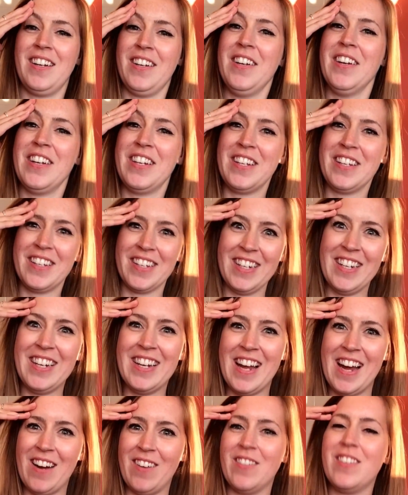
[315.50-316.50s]
I know you're gonna
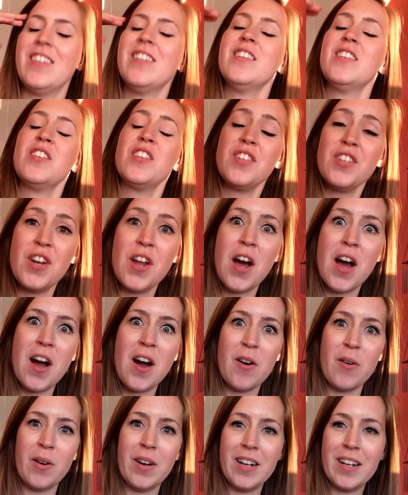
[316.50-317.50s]
know.
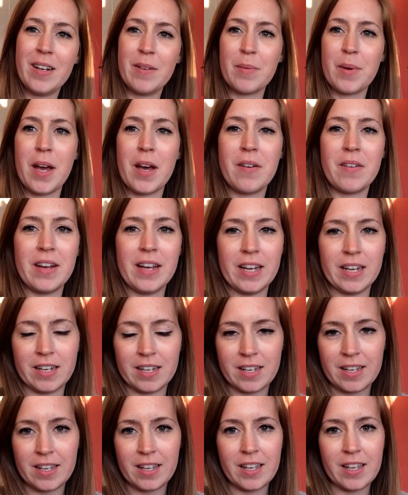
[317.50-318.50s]
No, I'm
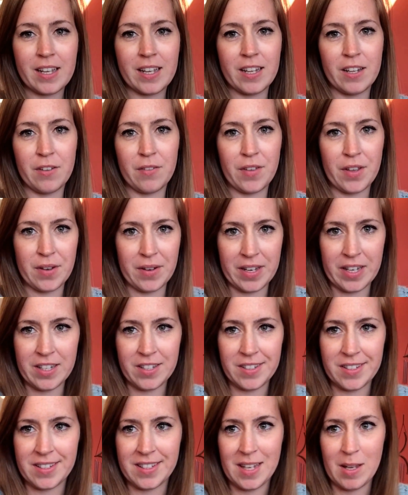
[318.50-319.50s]
going. I love you
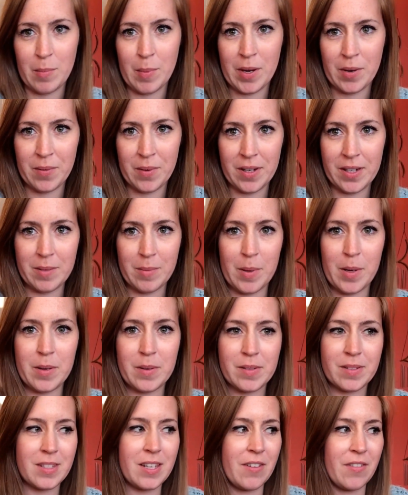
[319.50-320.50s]
unless you say a bad word about
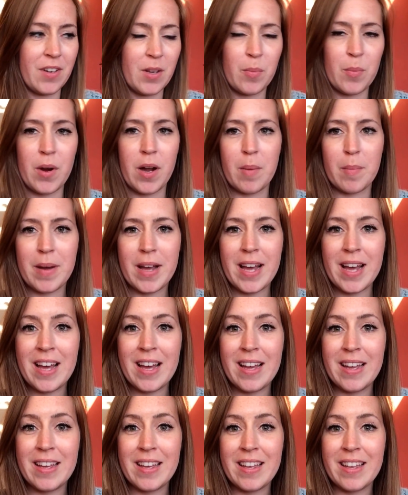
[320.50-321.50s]
Stephanie Pratt.
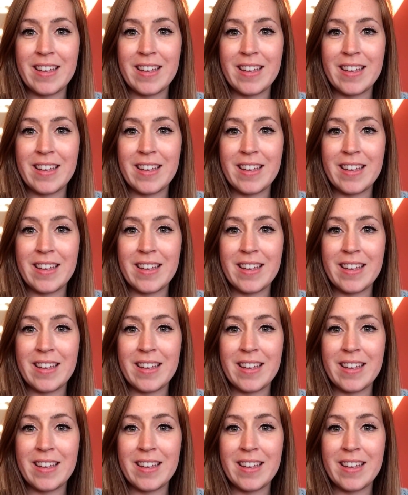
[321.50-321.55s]
Bye.